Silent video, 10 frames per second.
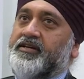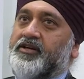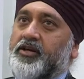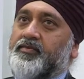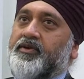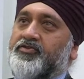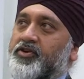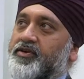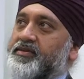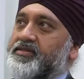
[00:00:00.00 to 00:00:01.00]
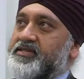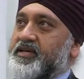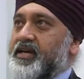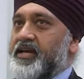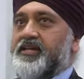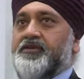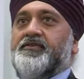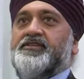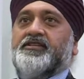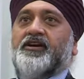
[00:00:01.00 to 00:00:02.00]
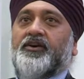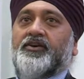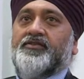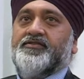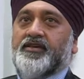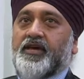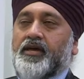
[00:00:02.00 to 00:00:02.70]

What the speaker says: that are going to be autonomous in different scenarios.